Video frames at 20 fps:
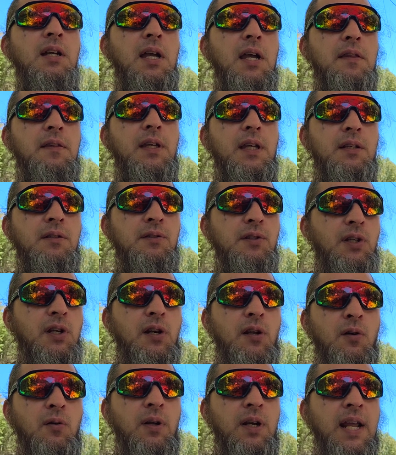And then, you
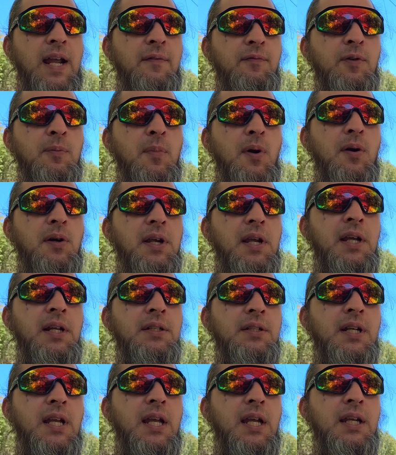know, an aftermarket
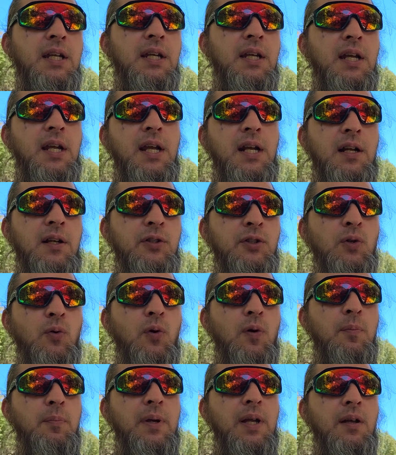intake and a
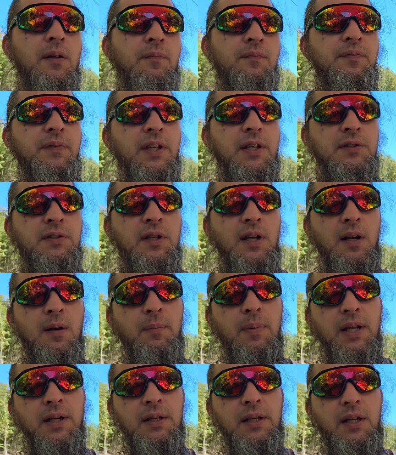shorter belt. That's not a
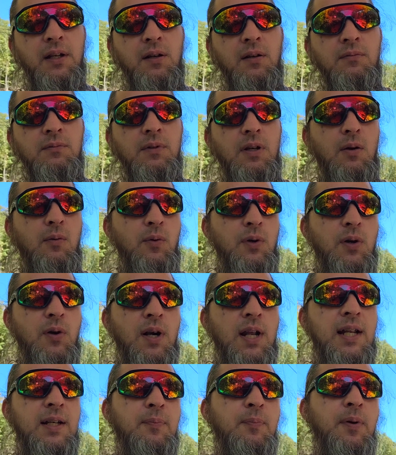big deal. We're
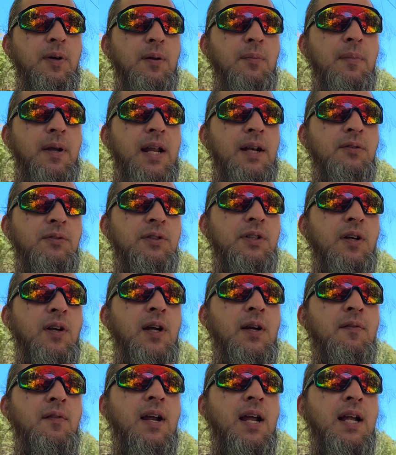going to have to put a manual
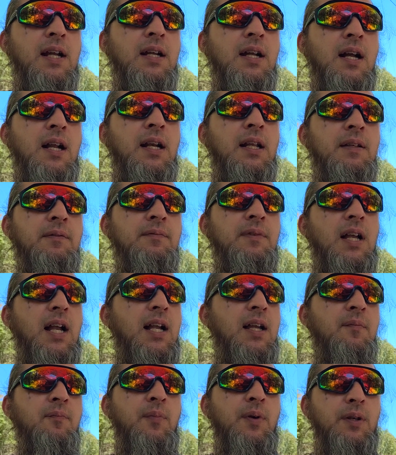steering rack on it.
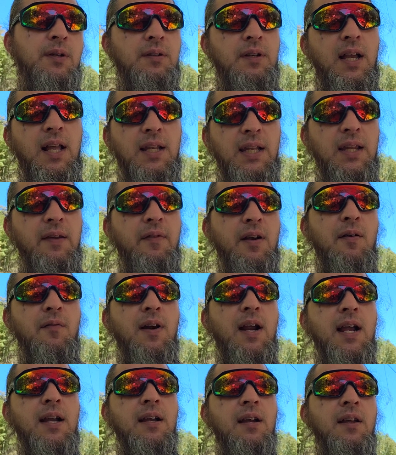I leave that
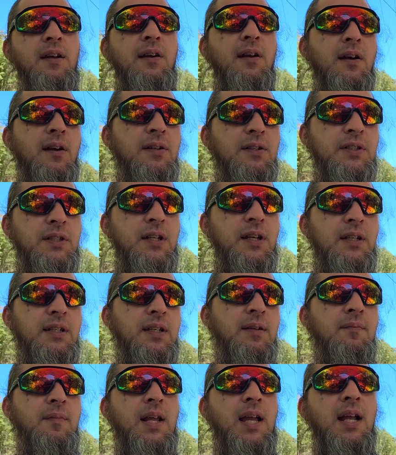rack on there, just cut
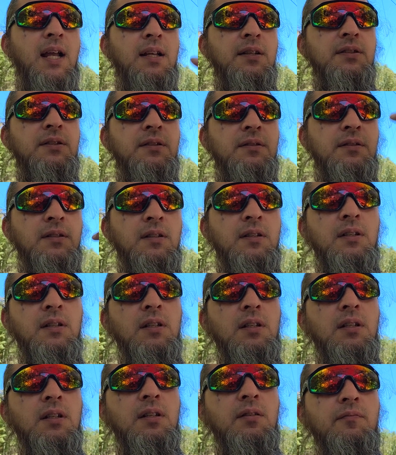them lines and
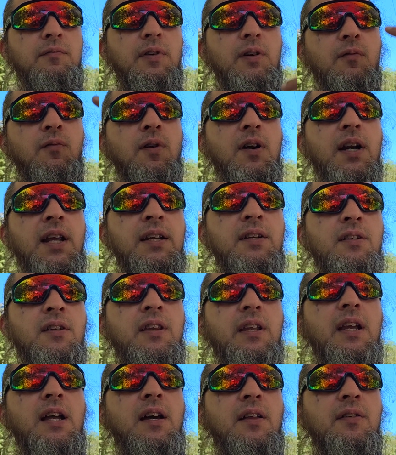put one into
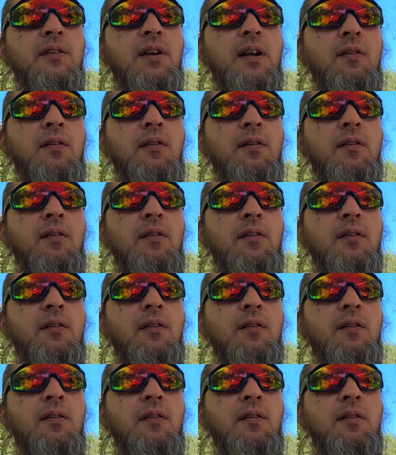the other.